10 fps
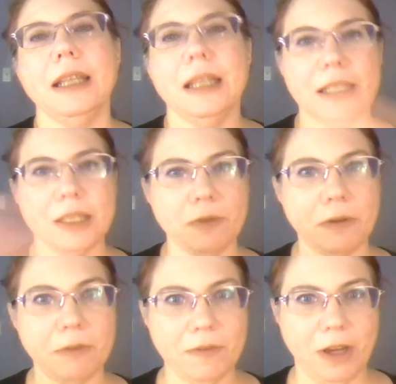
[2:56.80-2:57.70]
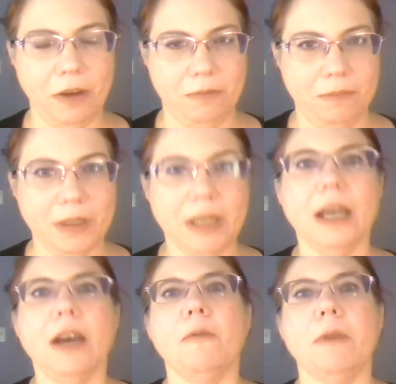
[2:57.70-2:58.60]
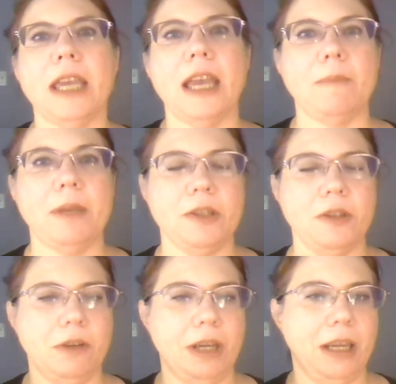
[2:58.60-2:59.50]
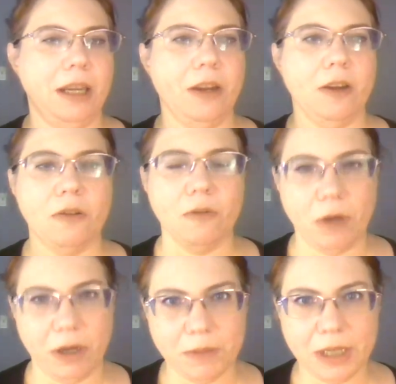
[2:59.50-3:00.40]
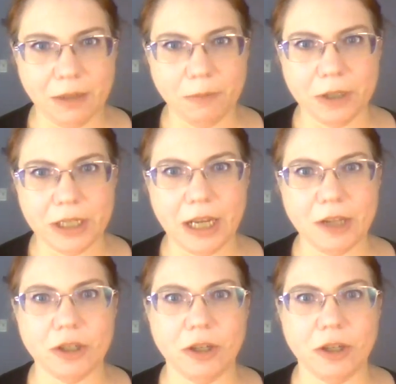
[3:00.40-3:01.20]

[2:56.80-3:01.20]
This is what we've known. We have been doing quantum teleportation